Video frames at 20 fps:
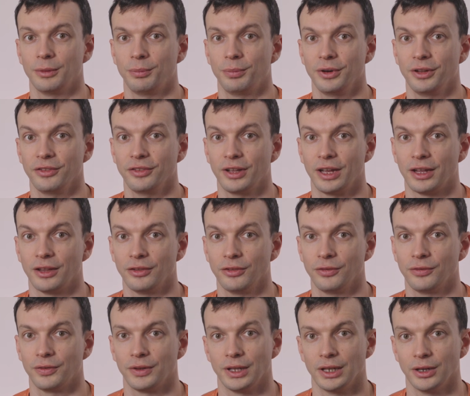a
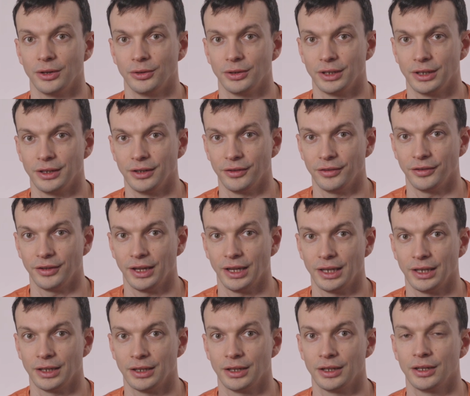precise feel on the
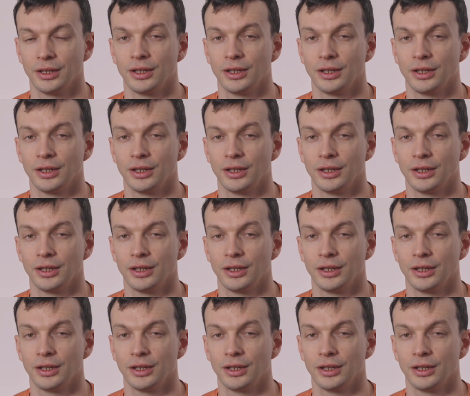descent.